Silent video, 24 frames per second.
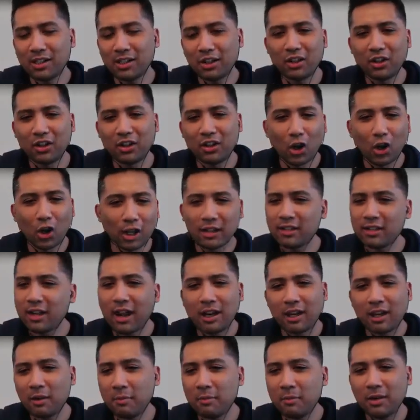They're all
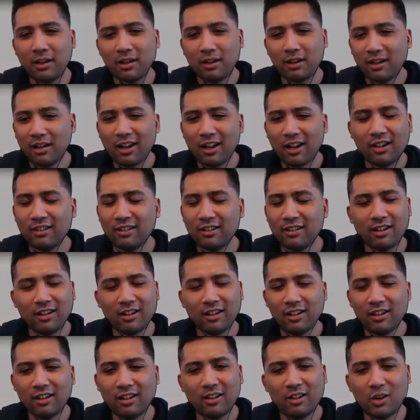attacking me, and
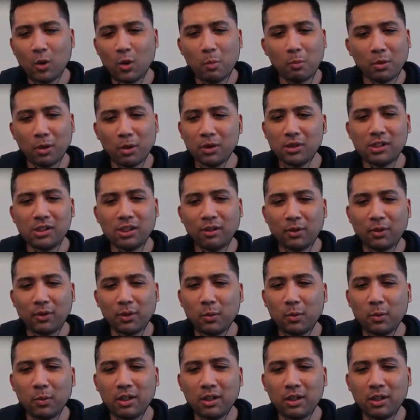no mercy
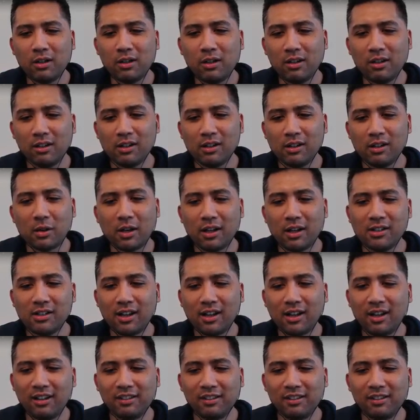for the weak. That's why I say.